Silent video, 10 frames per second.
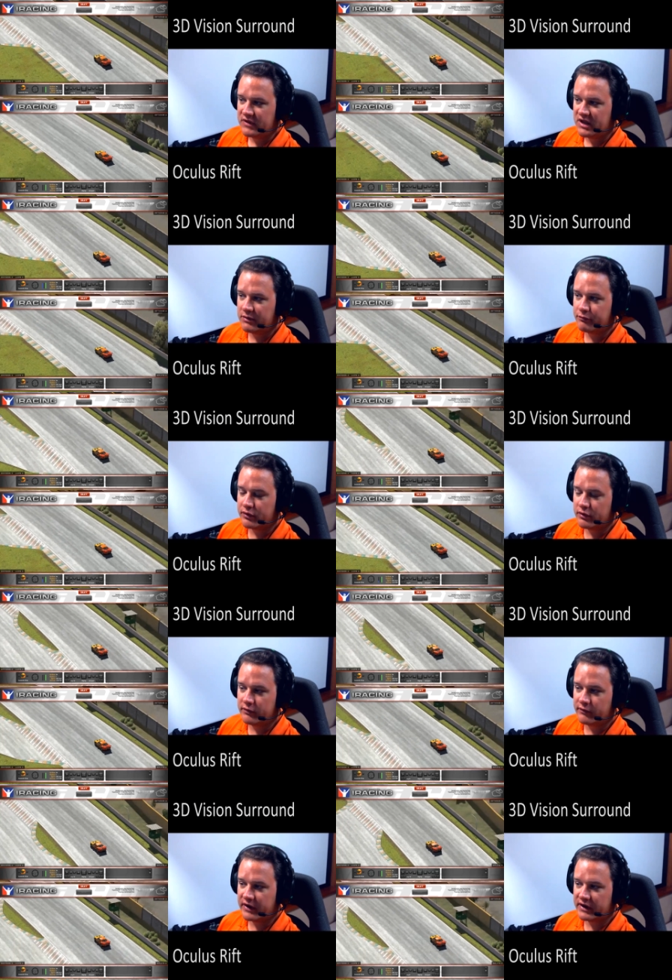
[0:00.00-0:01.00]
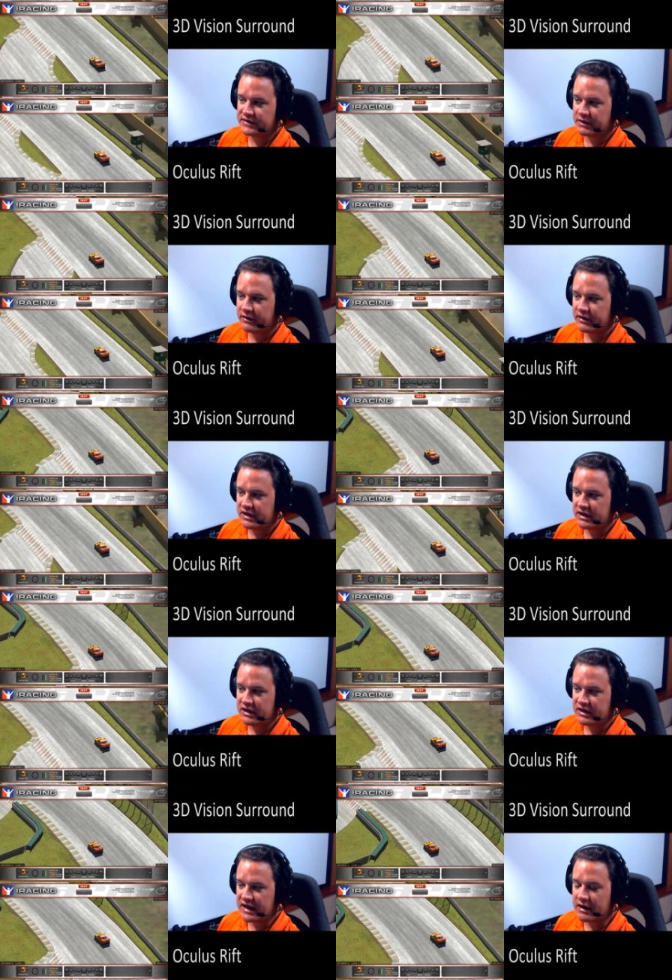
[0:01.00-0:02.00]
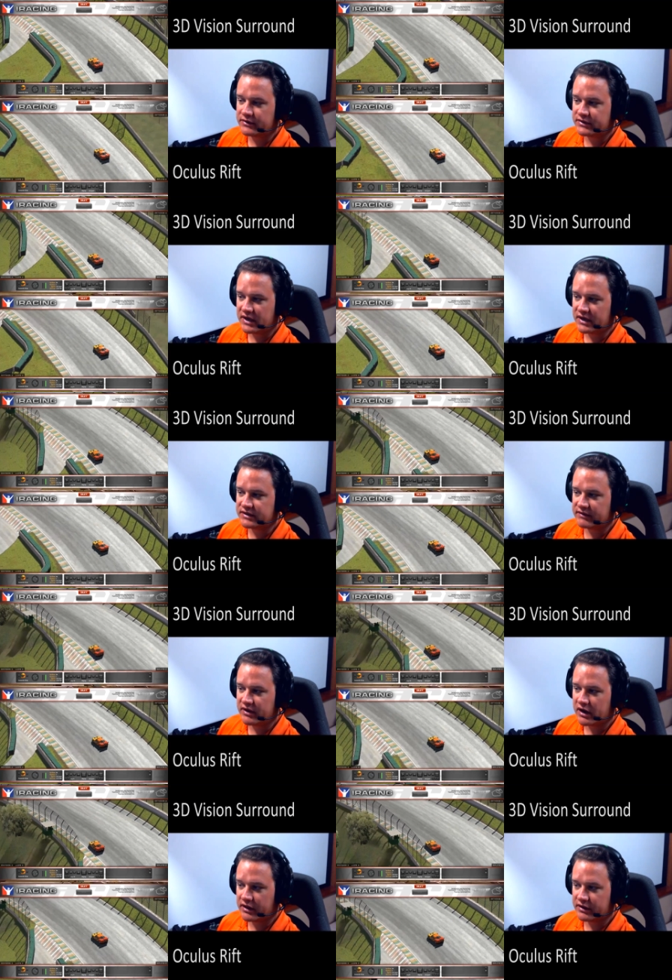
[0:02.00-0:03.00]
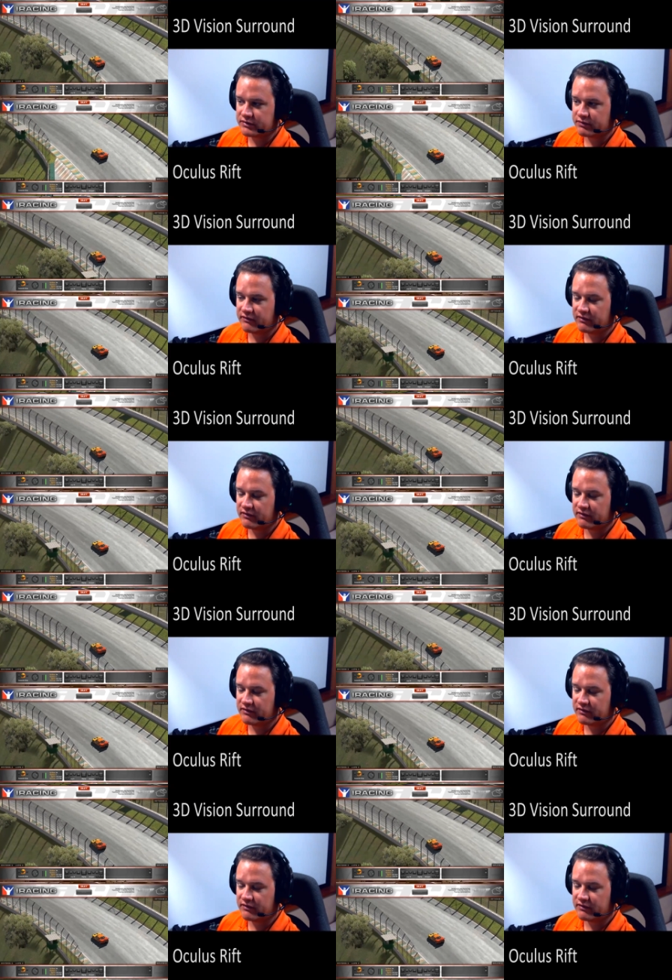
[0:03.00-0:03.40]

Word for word: improve some of the downsides of the Oculus Rift,